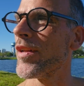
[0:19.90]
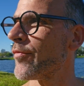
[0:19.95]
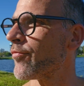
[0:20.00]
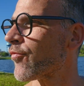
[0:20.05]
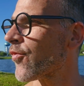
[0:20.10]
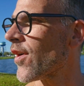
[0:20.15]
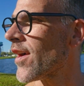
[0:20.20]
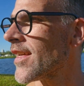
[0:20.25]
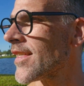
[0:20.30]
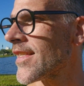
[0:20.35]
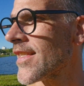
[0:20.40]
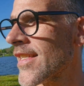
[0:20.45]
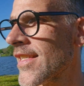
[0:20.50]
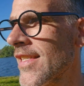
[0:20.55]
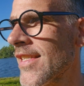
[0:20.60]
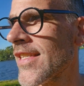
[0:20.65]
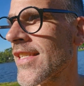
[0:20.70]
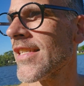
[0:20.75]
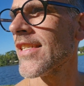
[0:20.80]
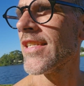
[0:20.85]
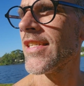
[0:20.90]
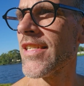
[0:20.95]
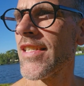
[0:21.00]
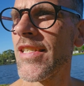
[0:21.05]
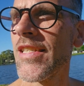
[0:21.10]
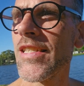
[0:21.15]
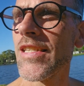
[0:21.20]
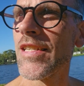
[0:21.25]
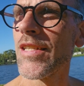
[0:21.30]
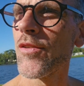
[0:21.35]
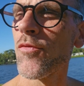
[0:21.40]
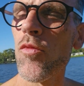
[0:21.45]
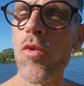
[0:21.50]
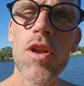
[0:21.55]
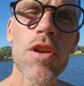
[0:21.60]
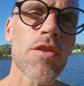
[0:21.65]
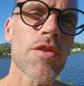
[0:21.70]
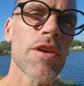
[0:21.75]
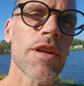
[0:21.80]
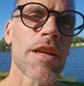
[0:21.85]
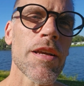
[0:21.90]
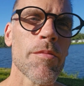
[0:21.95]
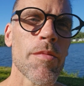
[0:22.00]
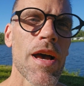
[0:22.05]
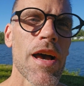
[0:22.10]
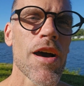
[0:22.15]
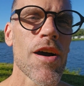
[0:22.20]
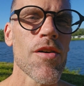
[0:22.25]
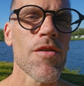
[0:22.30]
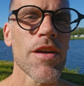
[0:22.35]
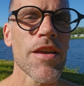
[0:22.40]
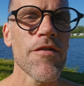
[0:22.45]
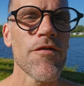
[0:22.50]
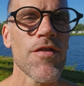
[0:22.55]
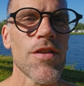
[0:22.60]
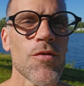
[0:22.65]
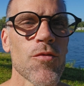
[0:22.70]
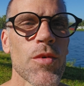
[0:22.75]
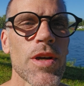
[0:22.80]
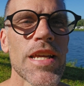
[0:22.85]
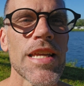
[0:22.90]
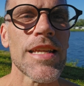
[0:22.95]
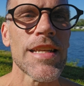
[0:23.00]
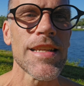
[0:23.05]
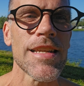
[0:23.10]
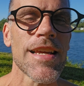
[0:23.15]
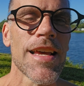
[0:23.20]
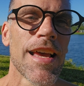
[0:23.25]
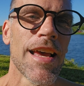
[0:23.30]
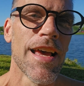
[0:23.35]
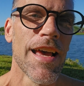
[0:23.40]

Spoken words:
and processing and wondering about if and when